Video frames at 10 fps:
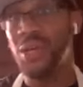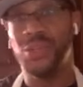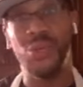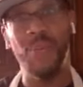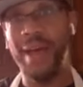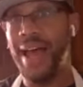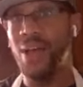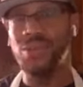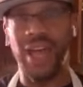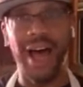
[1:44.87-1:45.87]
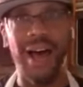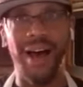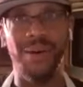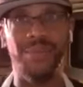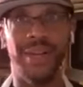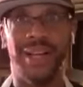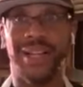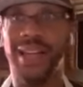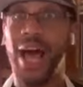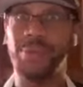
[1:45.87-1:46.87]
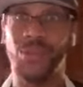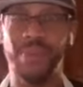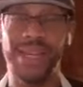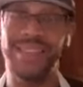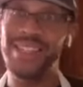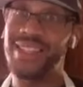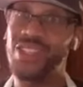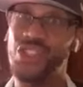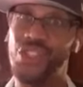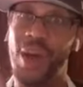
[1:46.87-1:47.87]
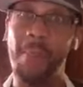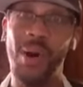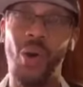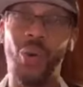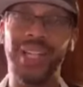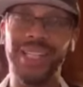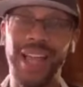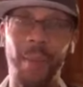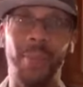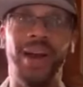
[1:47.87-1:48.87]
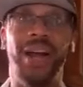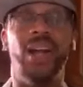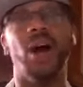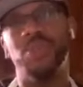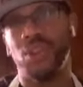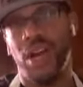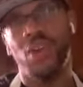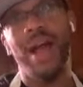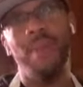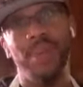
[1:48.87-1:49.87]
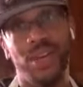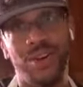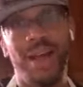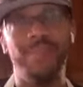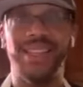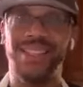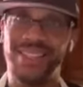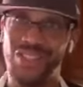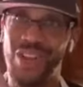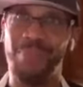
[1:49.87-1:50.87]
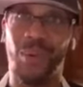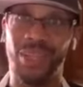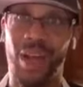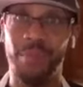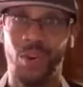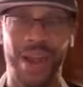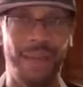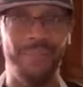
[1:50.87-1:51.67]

two pounds of lobster meat. This is jumbo lump, I'm sorry, crab meat, crab meat. This is jumbo lump crab